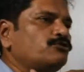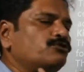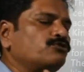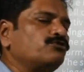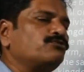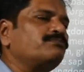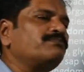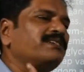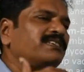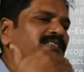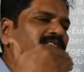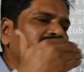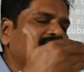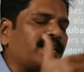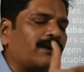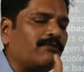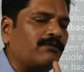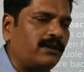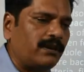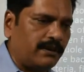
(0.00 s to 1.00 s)
Eu means
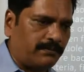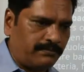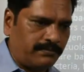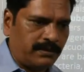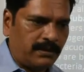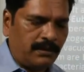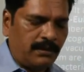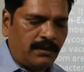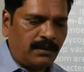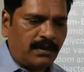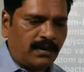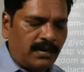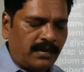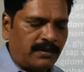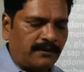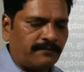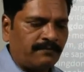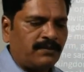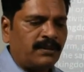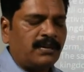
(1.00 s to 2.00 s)
developed,
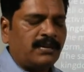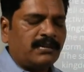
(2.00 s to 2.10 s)
clear.